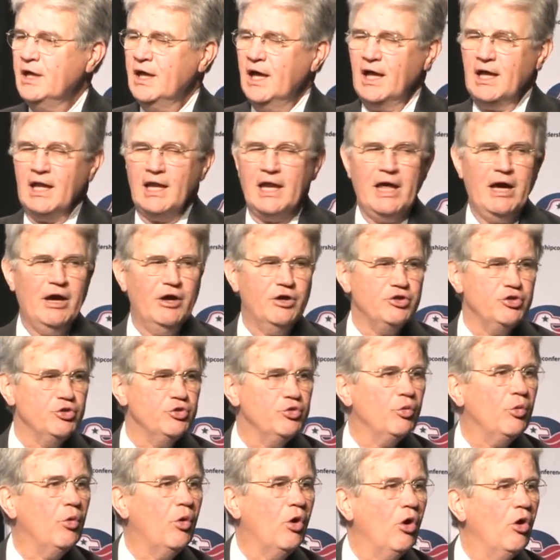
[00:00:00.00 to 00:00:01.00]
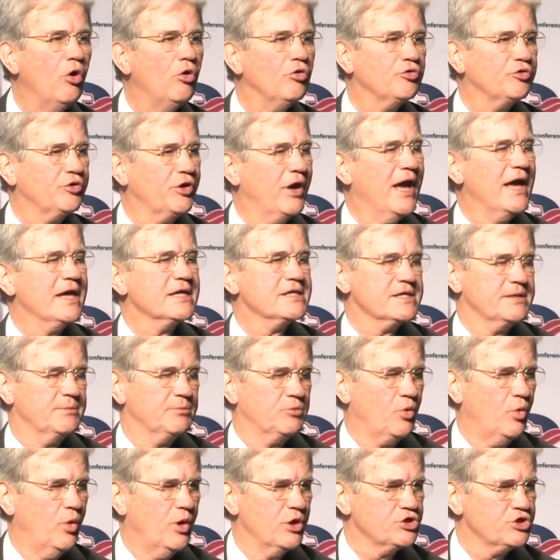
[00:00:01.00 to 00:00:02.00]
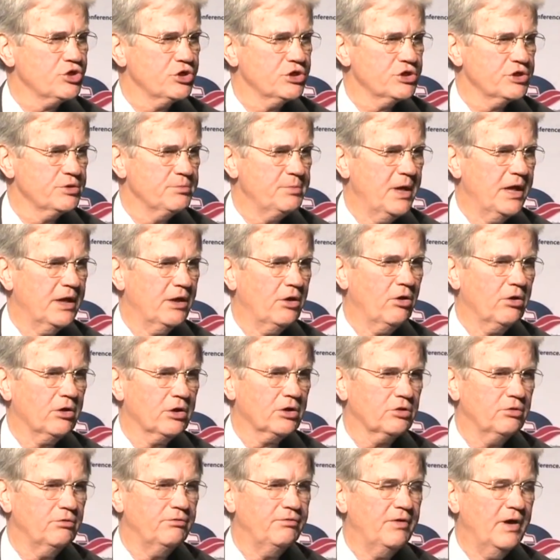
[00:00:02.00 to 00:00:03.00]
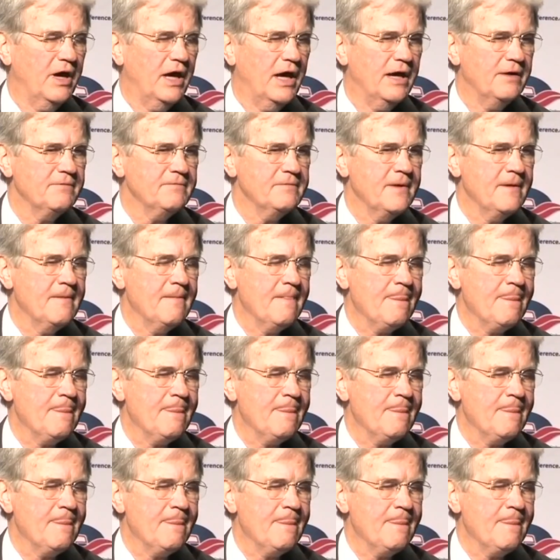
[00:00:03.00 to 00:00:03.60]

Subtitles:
allowing you all to ask some questions about Article 5.